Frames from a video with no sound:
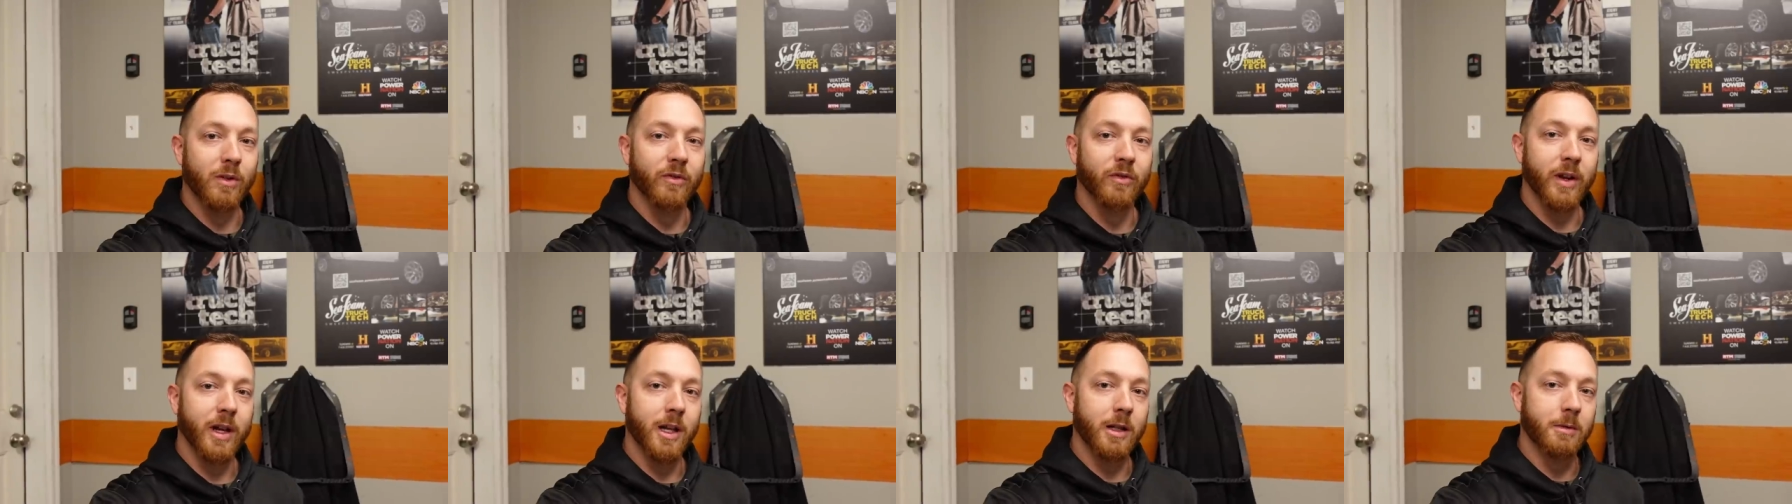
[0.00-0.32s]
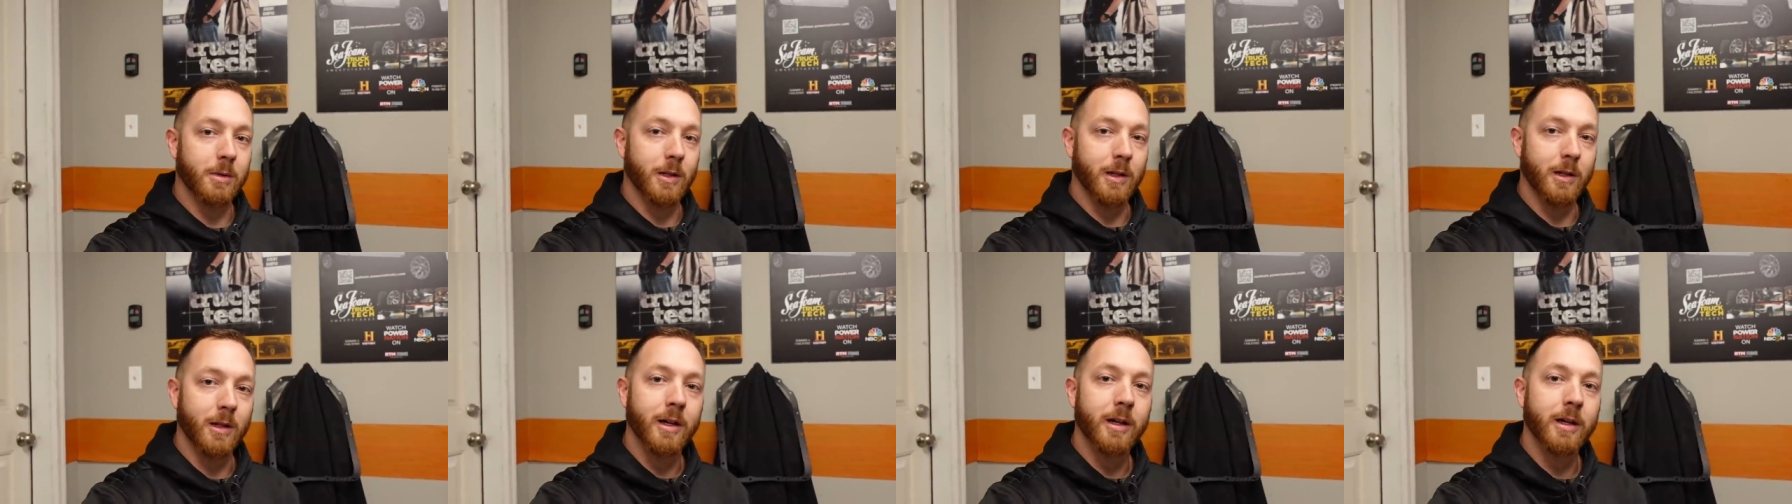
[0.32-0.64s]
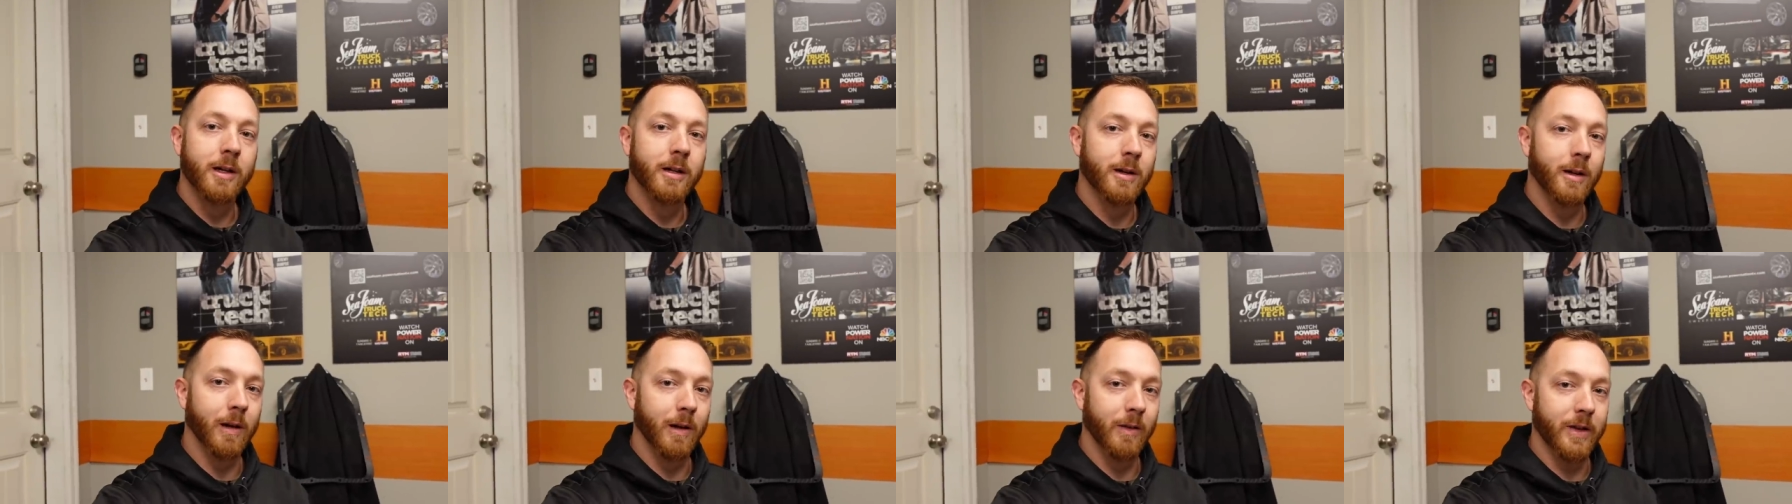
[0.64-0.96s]
available
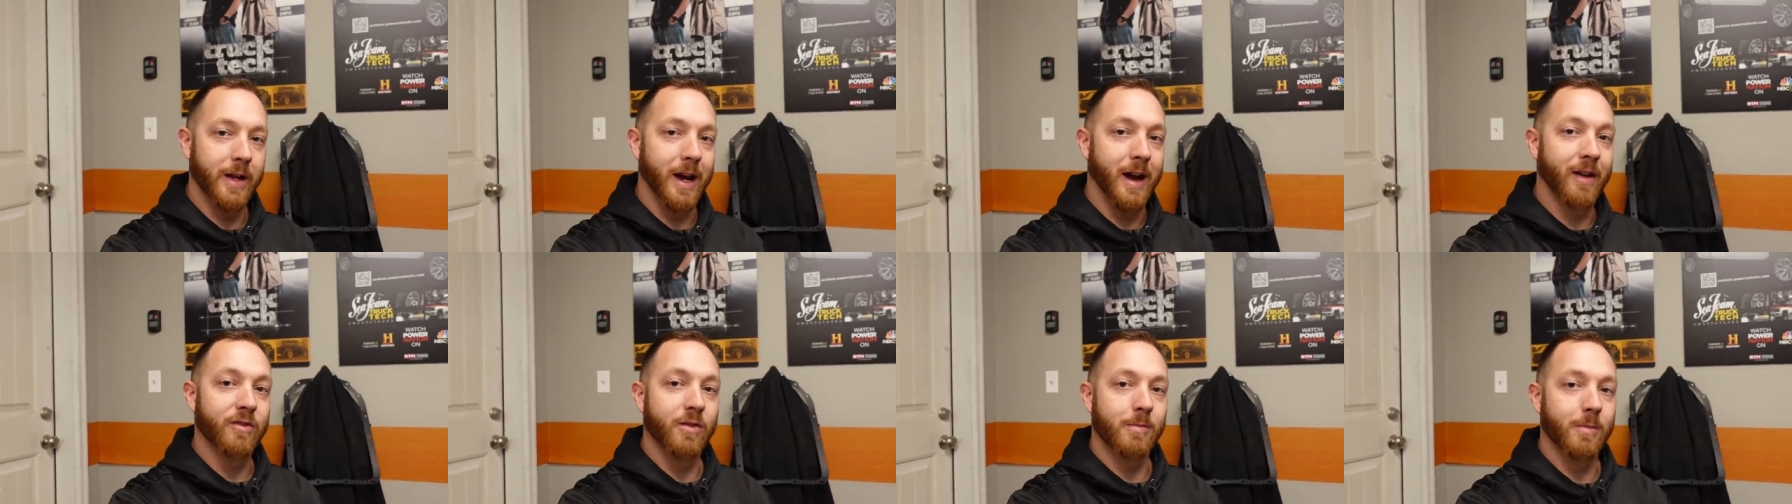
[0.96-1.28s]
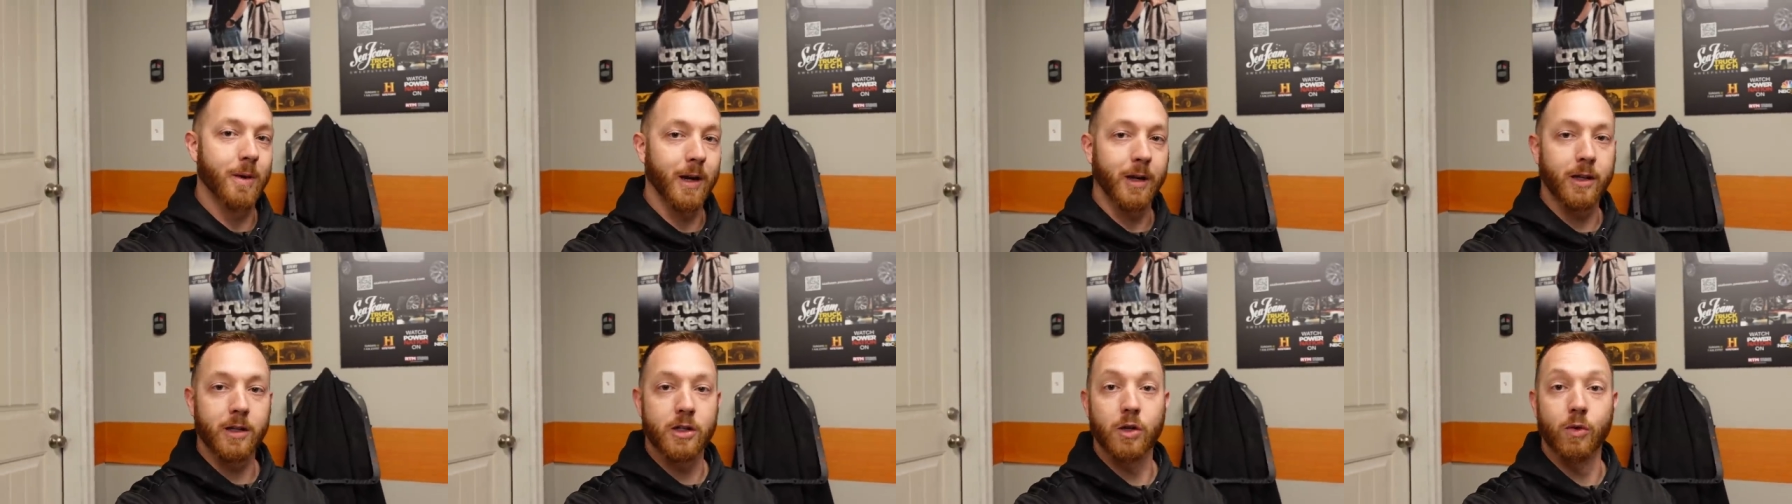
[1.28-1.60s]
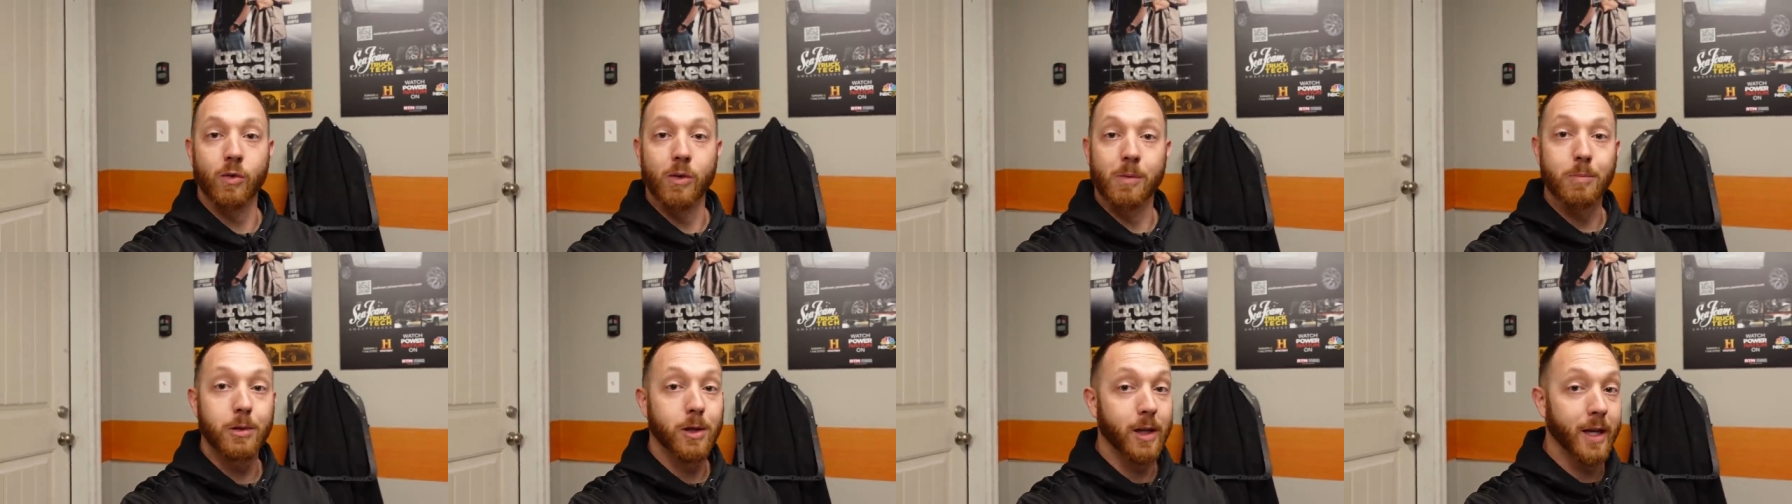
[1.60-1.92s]
on the aftermarket to
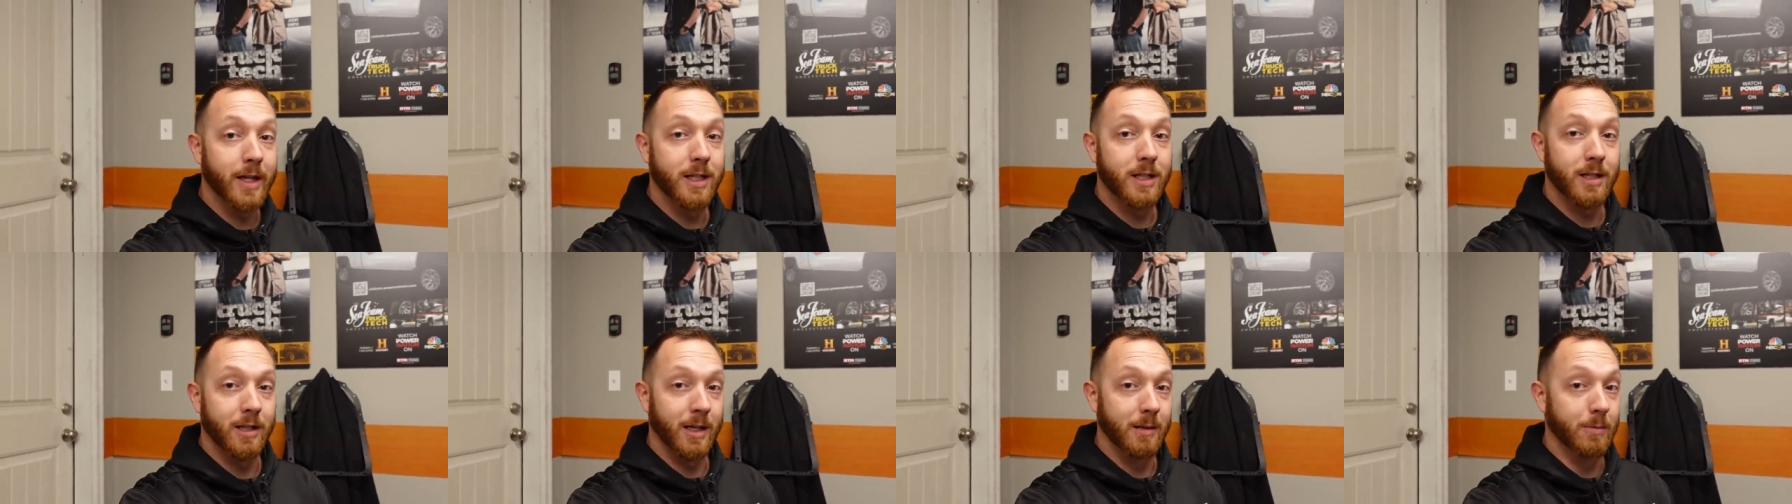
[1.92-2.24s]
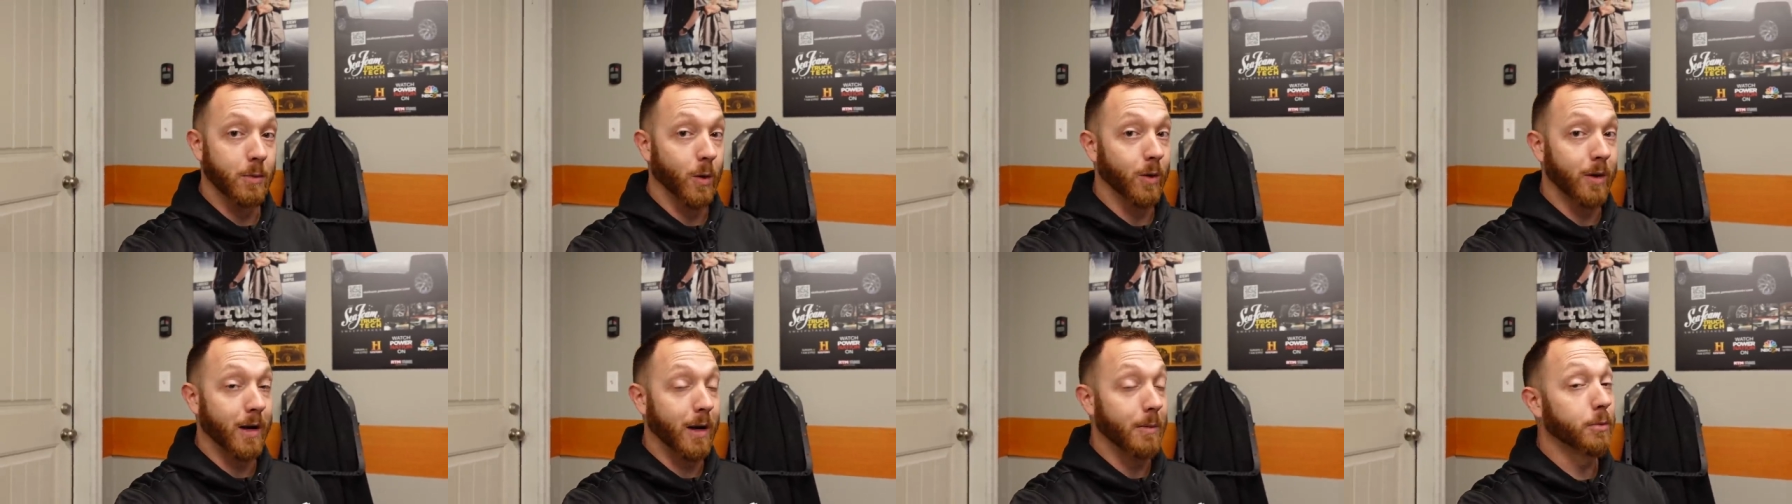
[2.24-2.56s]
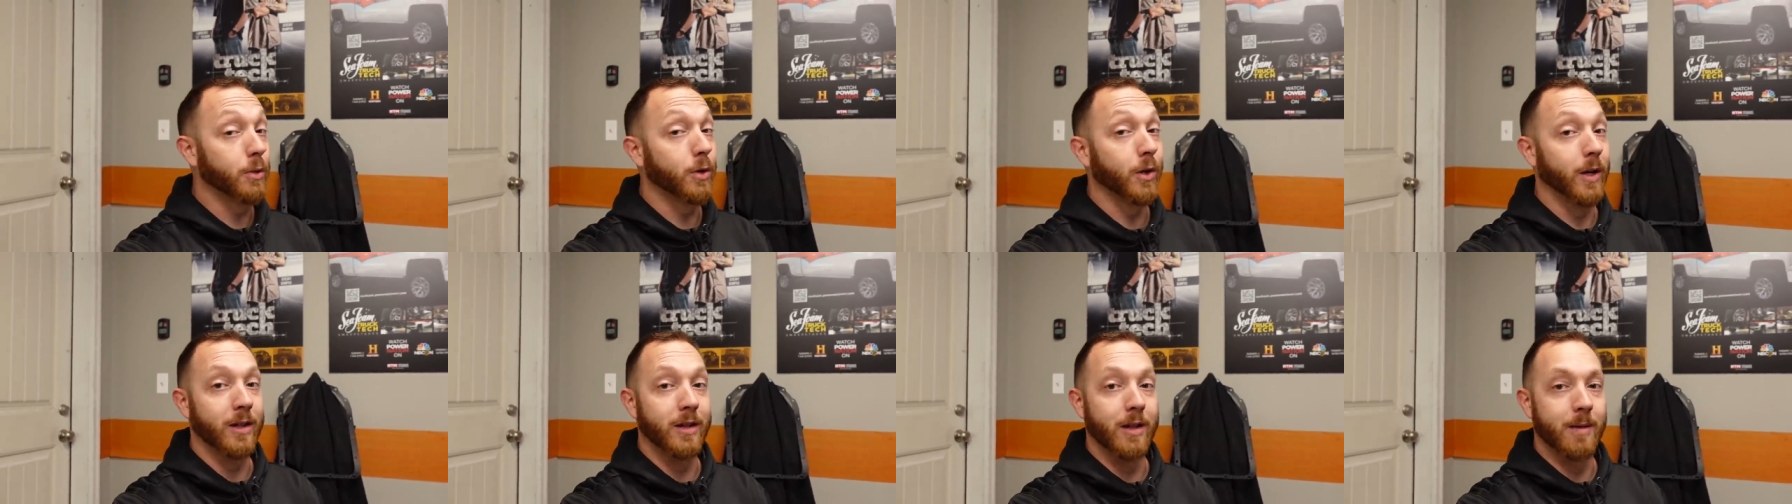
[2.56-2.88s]
replace them or
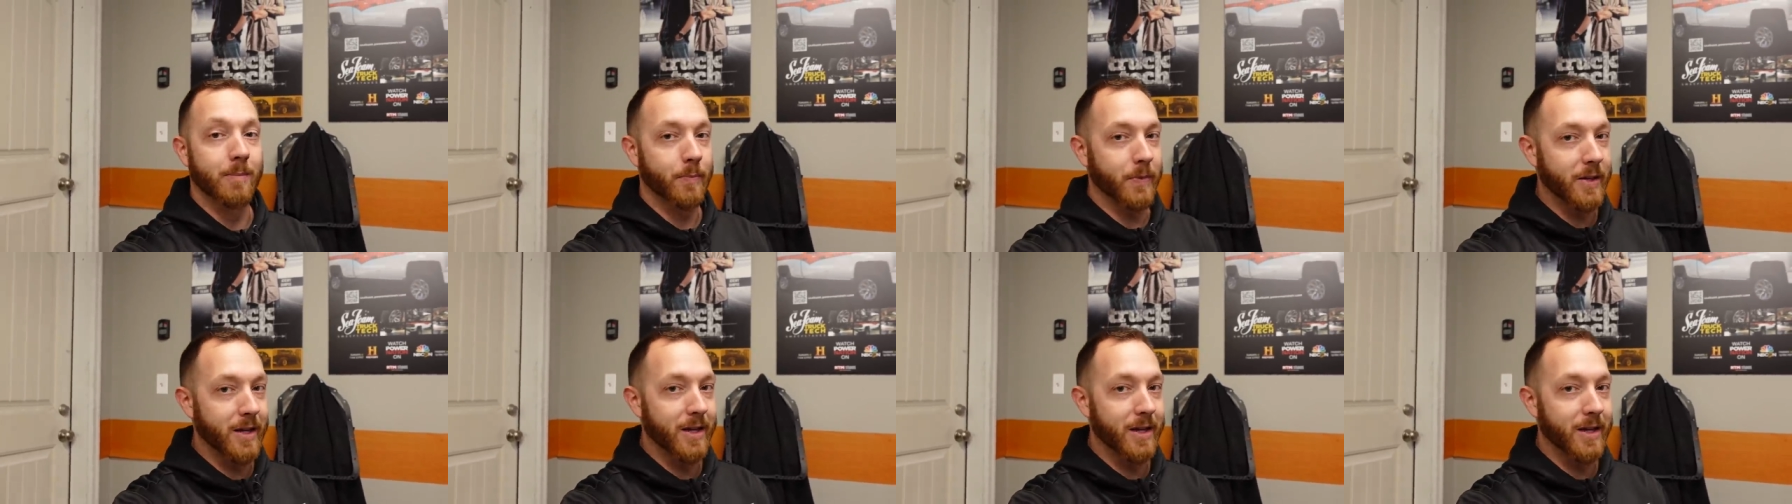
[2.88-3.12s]
upgrade them